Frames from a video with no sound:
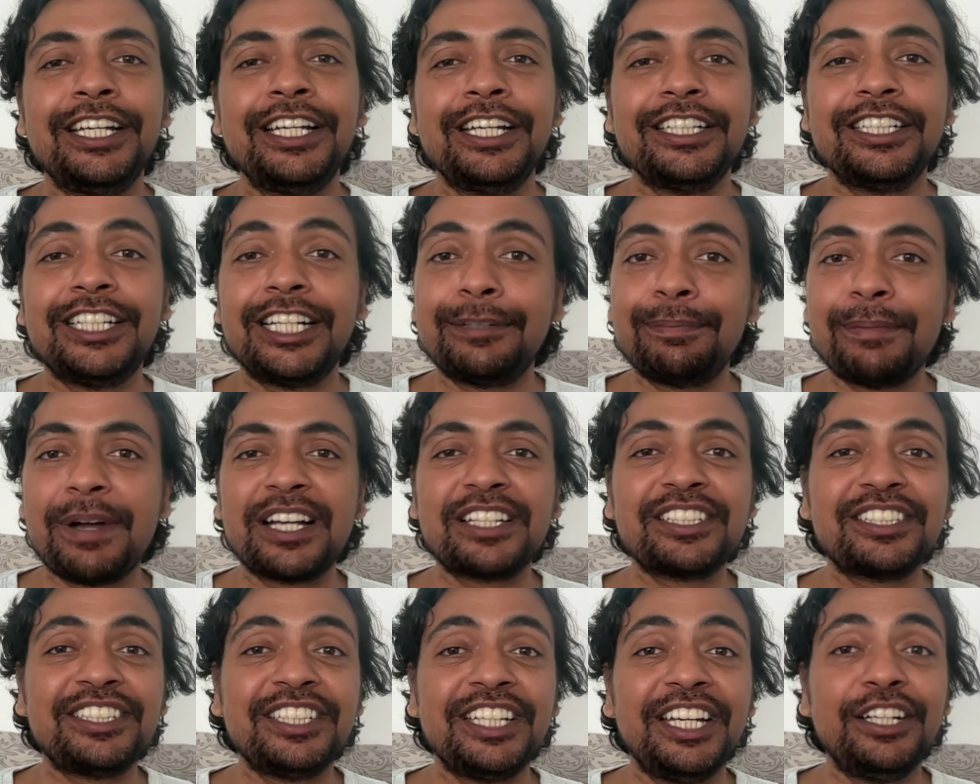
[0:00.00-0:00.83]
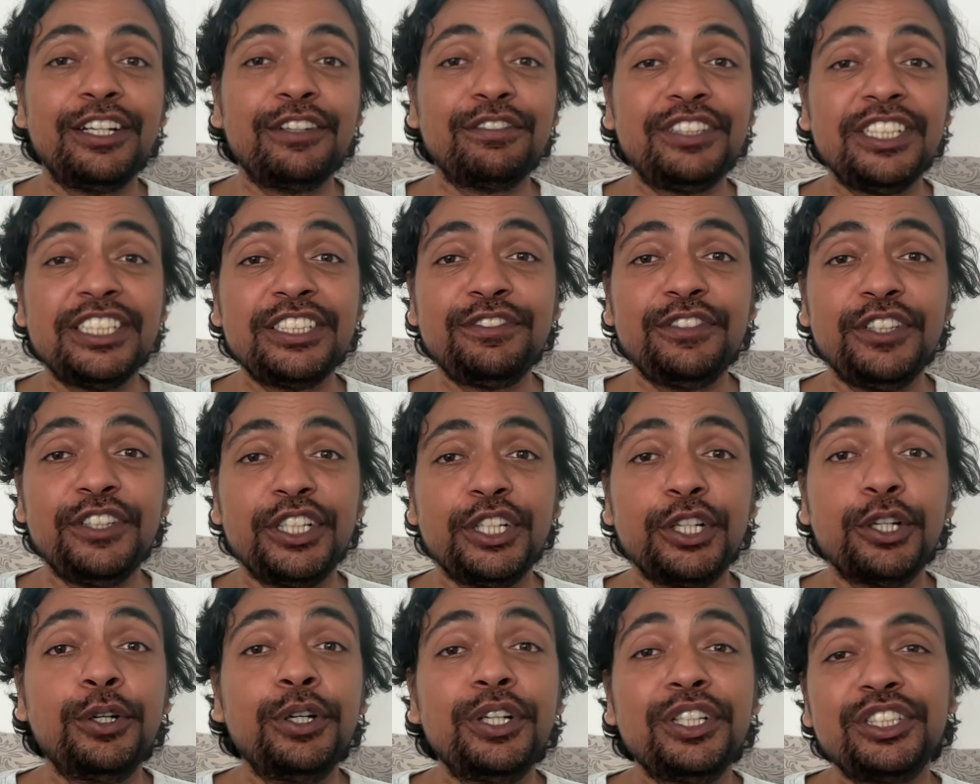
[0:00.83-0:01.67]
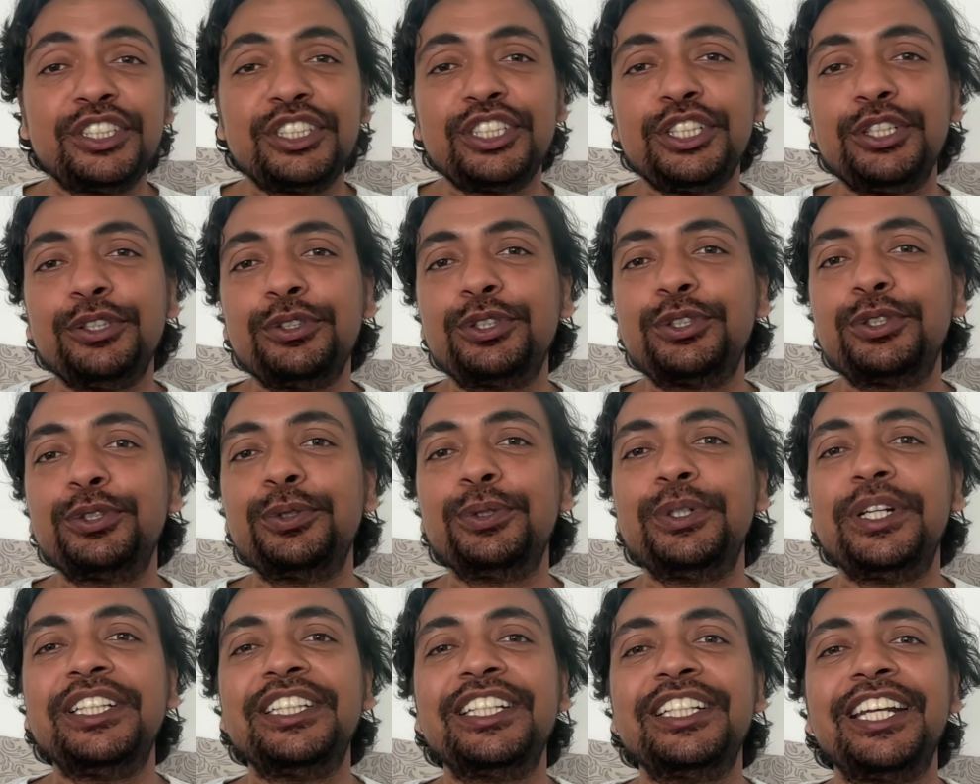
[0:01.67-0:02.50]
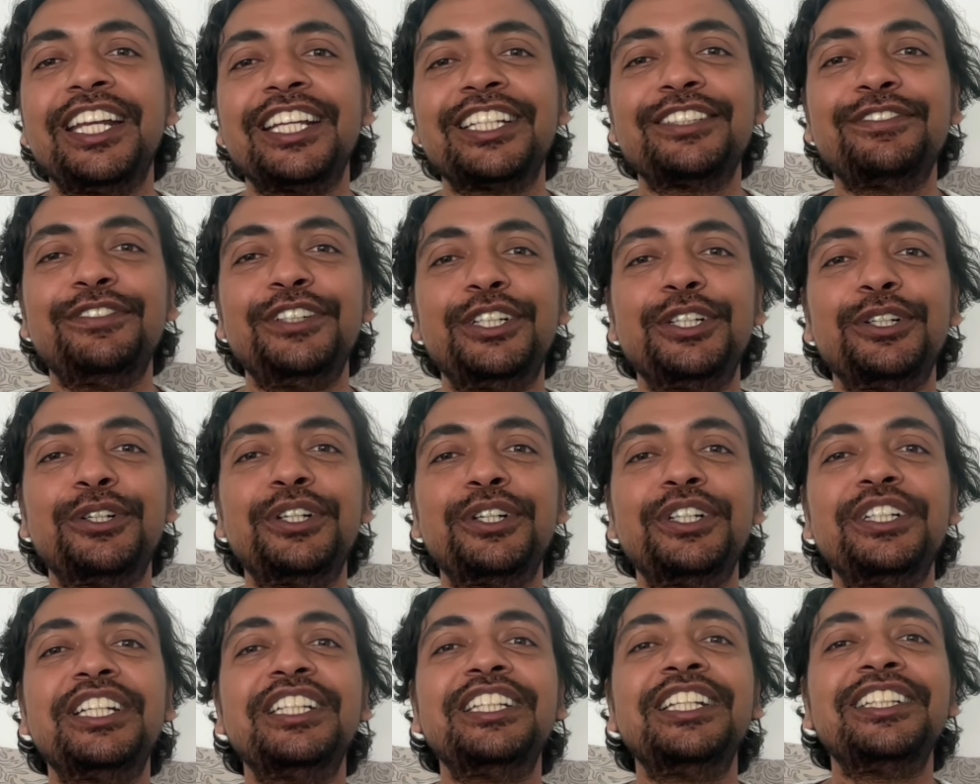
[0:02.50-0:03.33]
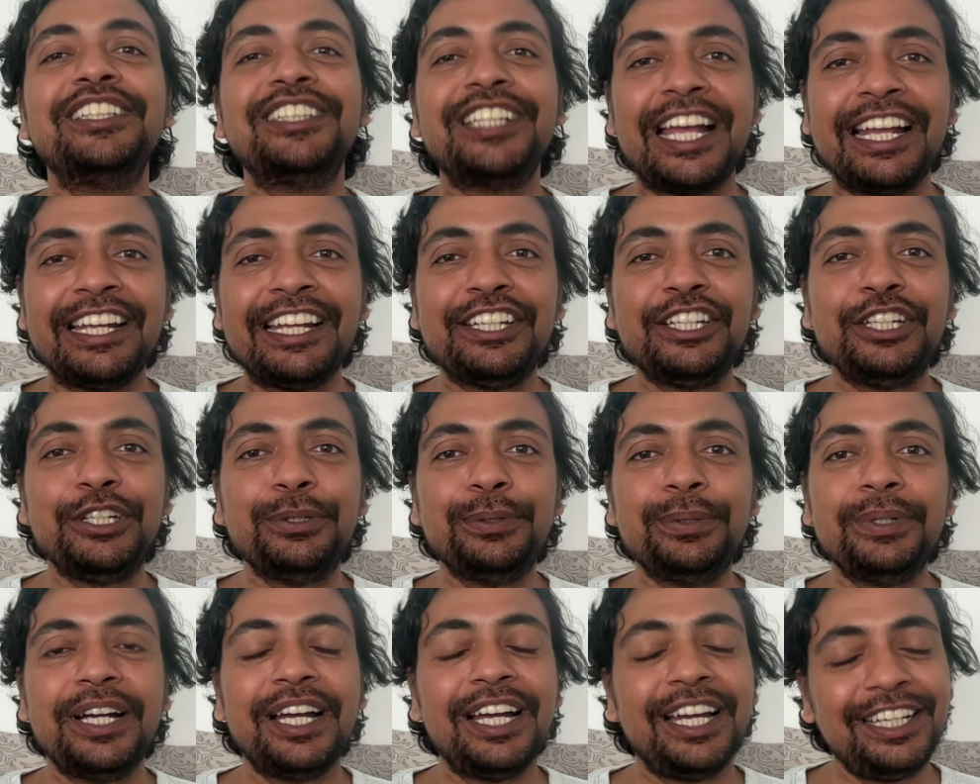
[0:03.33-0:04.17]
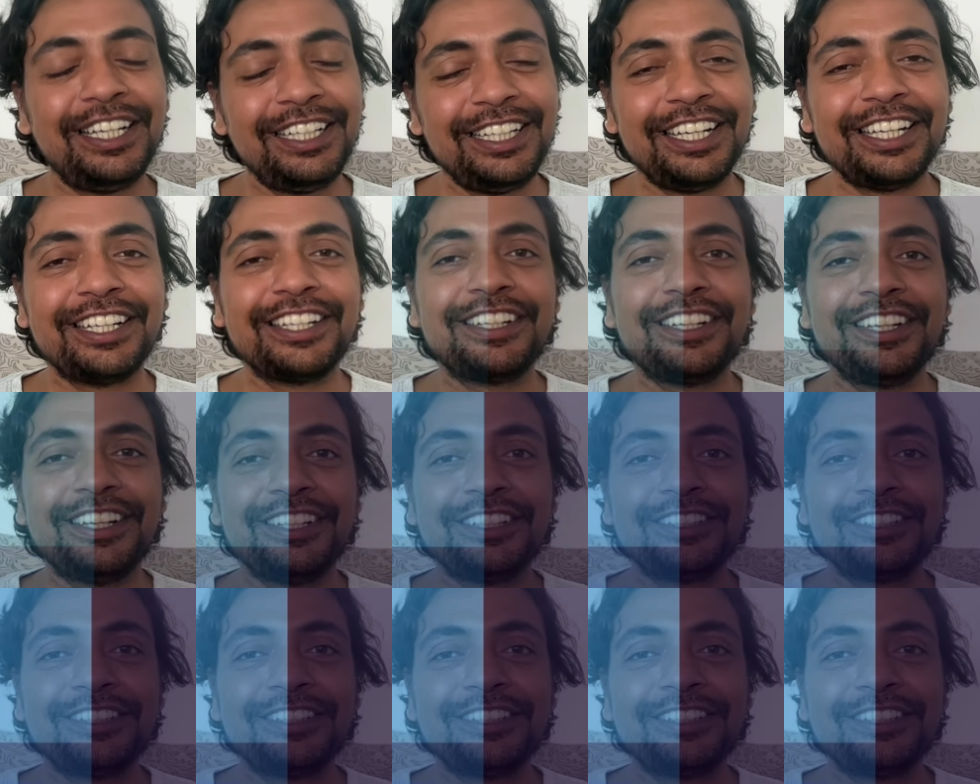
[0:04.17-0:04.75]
That marks the end of this video. See you soon in the next video. Till then, thank you and take care.